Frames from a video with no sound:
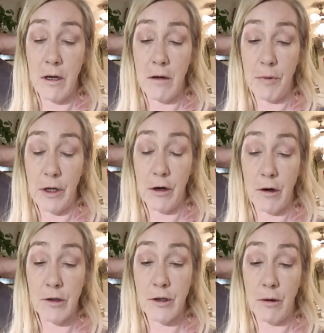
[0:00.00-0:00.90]
but you're
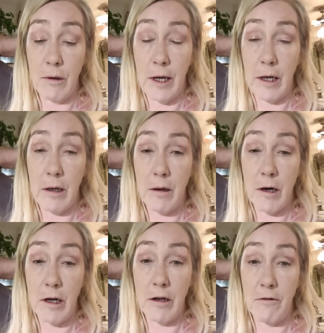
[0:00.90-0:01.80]
also like
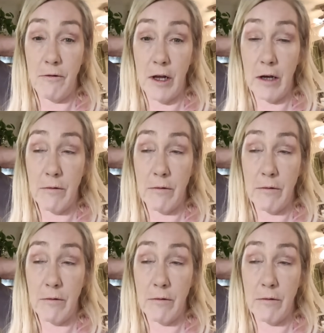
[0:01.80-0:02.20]
kind of like